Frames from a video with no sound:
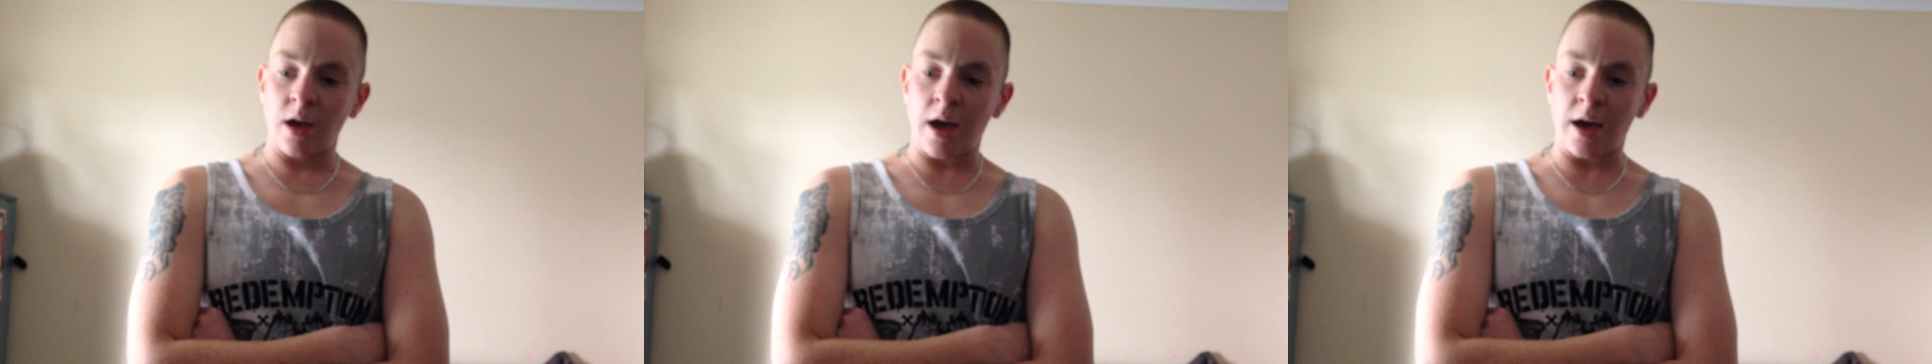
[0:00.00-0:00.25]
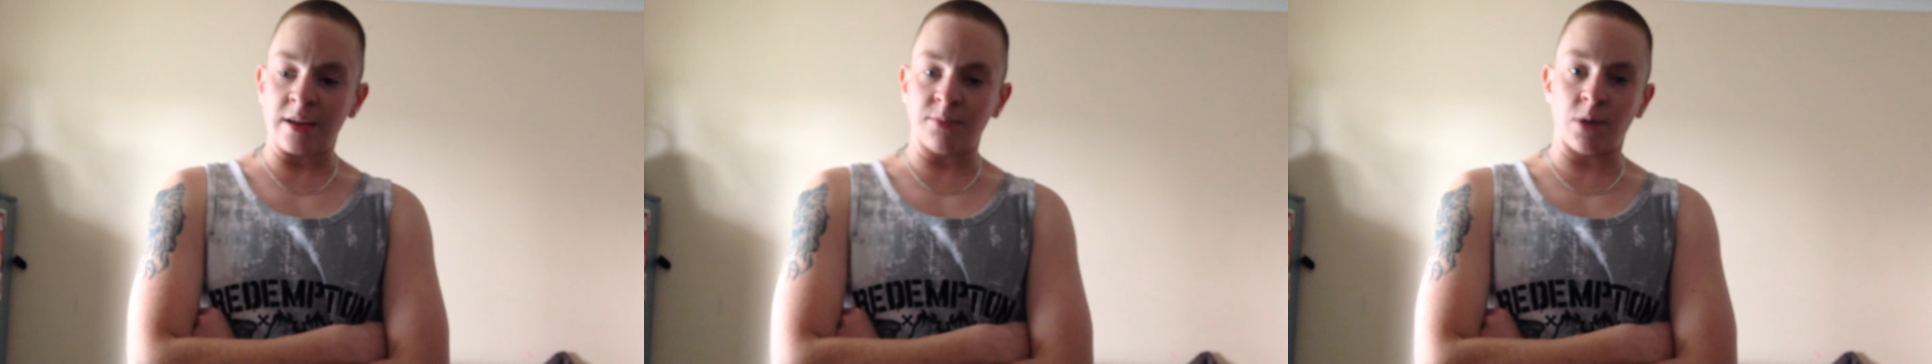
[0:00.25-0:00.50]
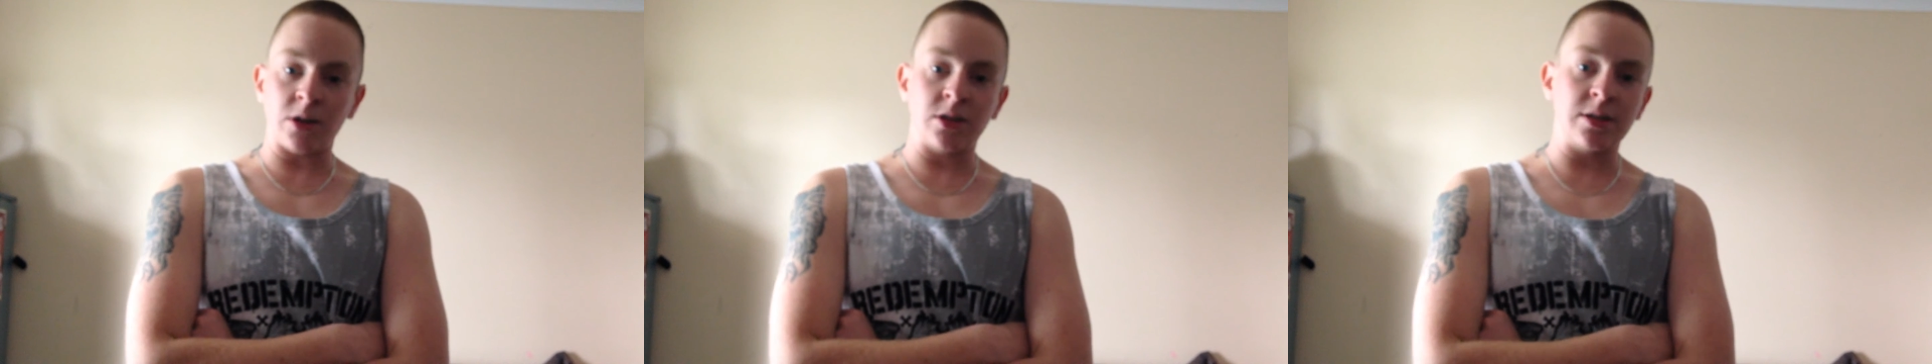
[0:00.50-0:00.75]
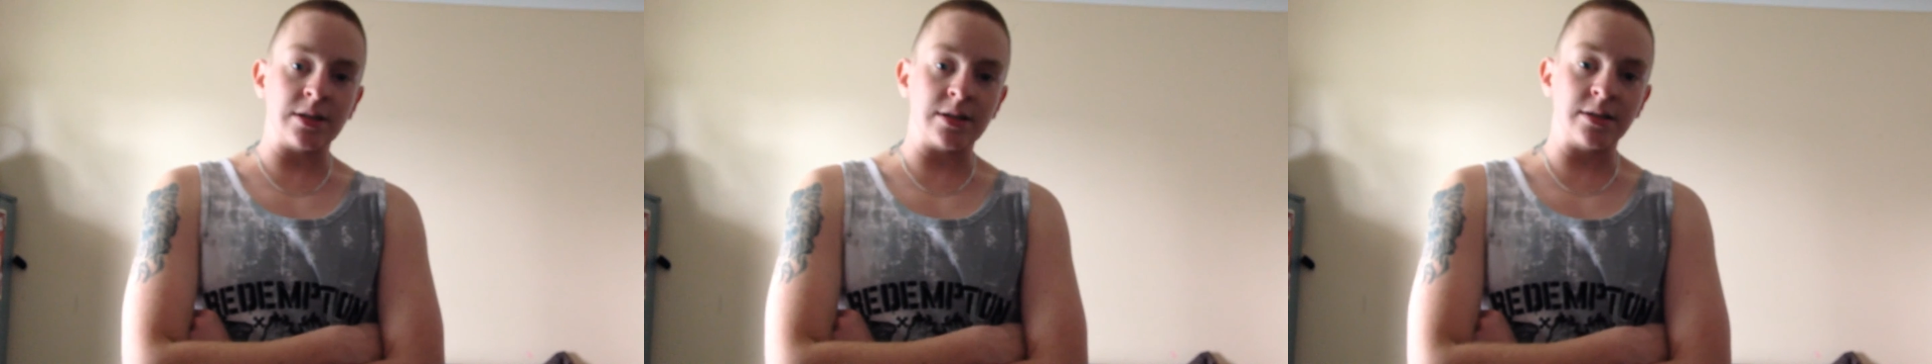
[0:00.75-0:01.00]
as much
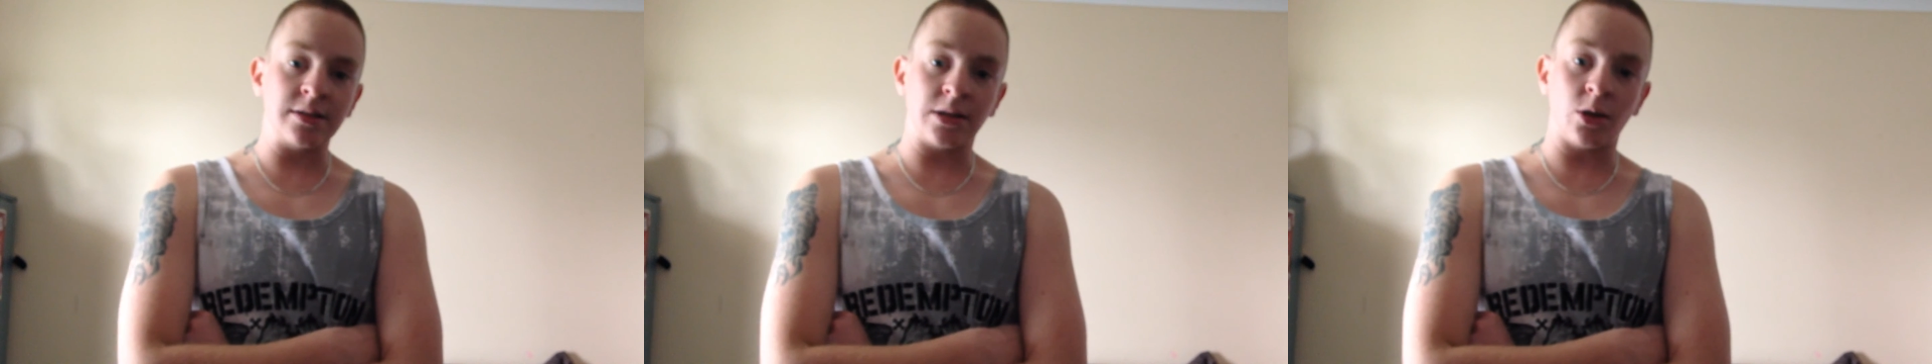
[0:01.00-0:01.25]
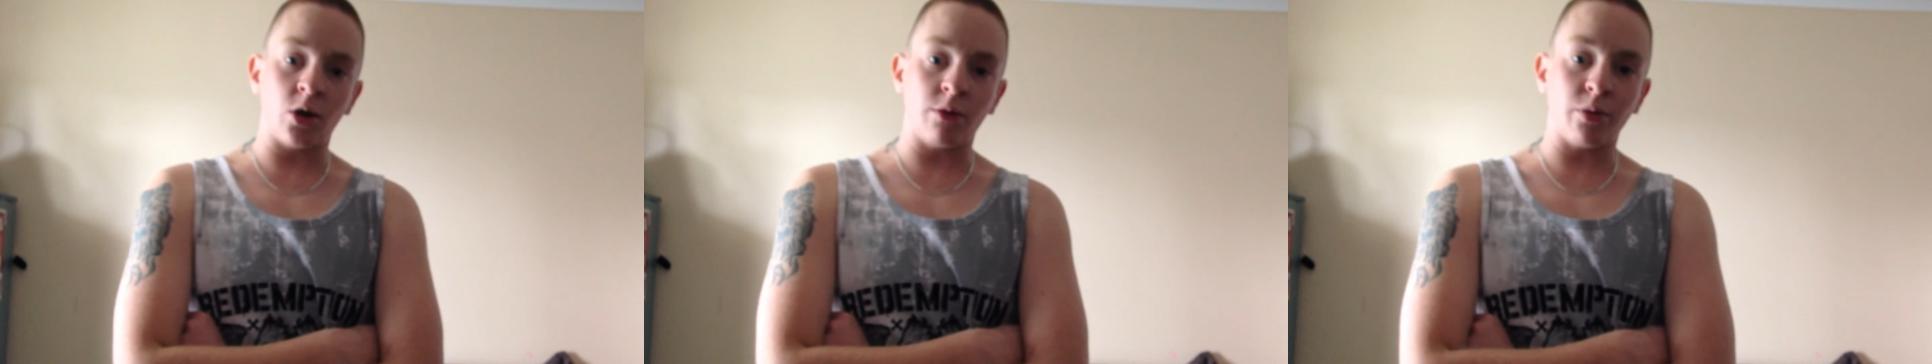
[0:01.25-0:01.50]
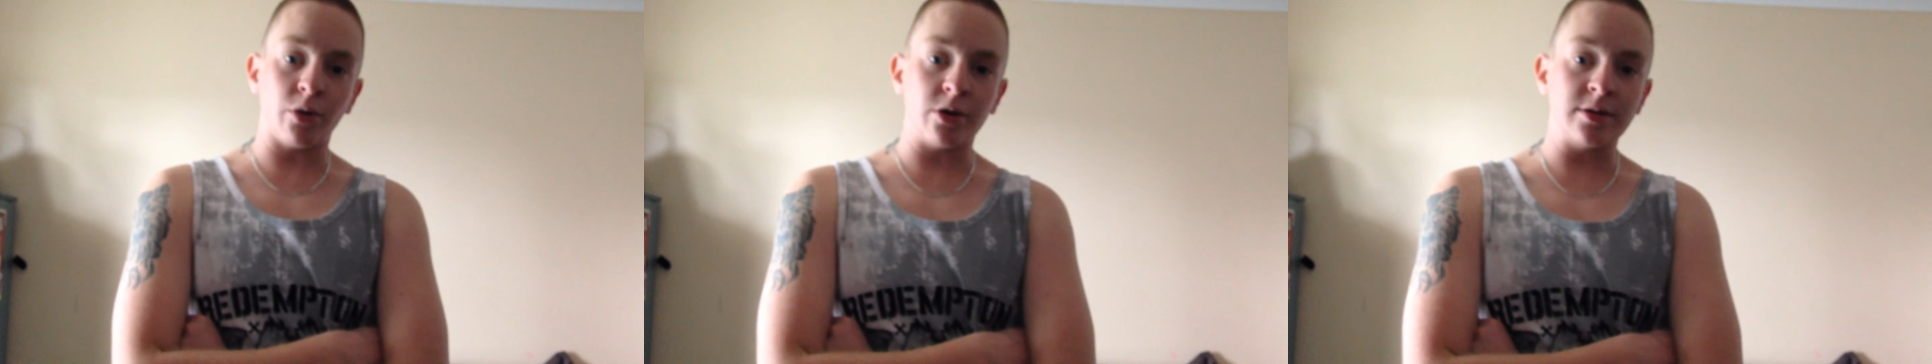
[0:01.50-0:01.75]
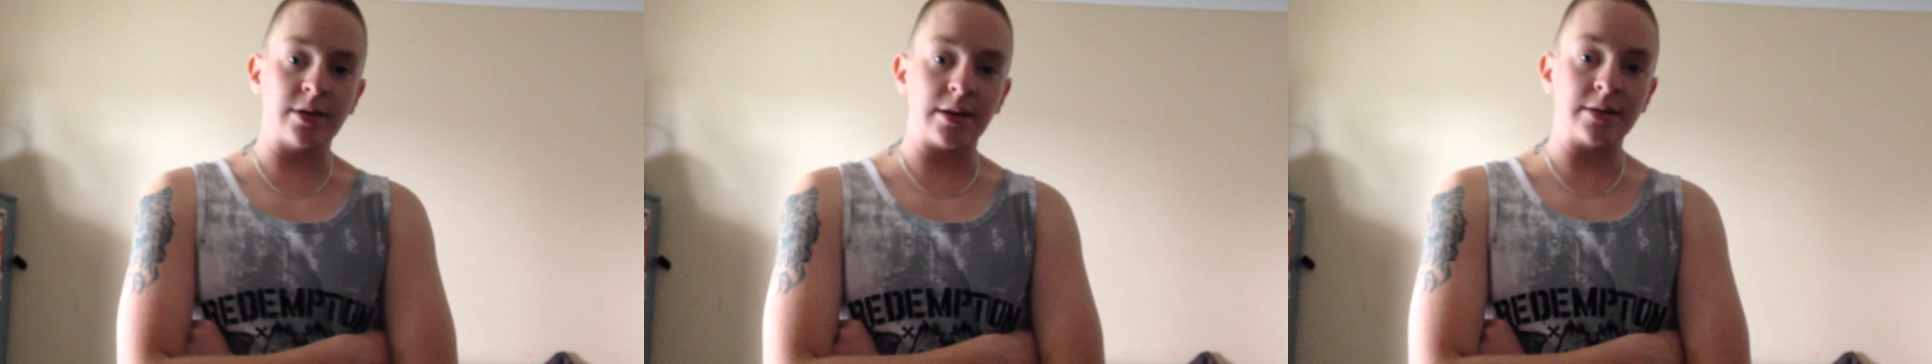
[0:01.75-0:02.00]
as this is a long
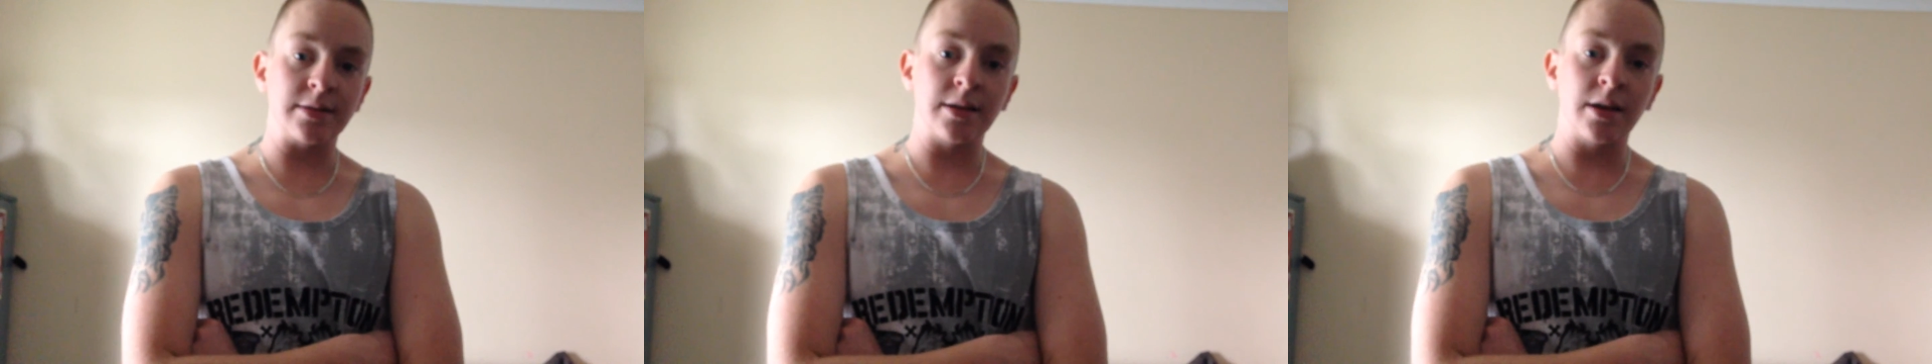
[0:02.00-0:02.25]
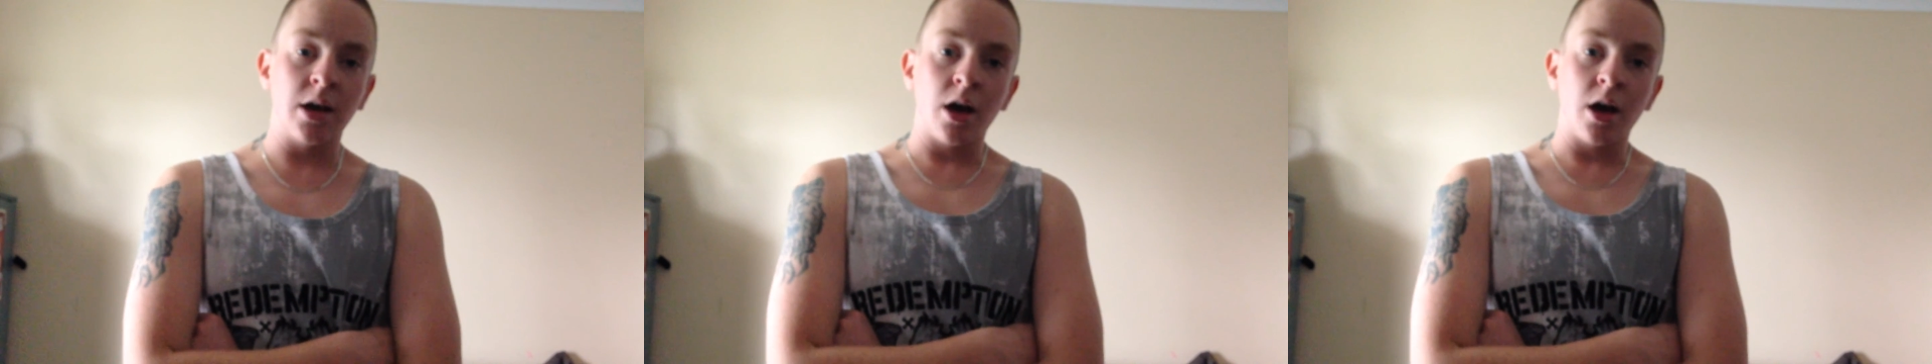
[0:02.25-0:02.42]
process,